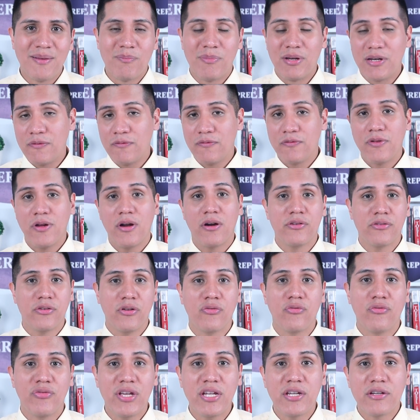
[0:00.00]
but if they are
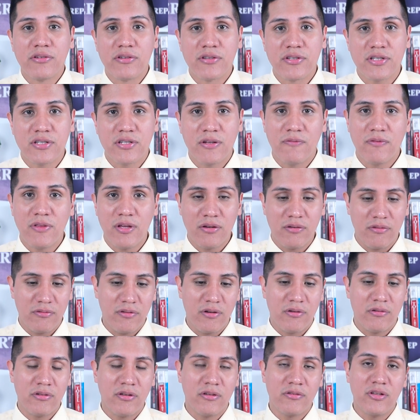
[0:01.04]
not readers, if they don't,
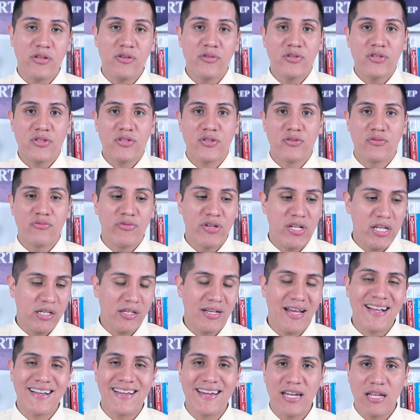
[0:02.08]
they are not used to
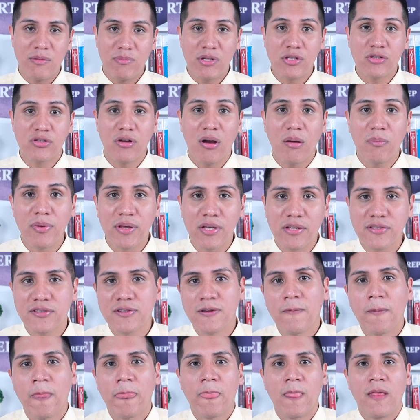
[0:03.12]
reading academic topics,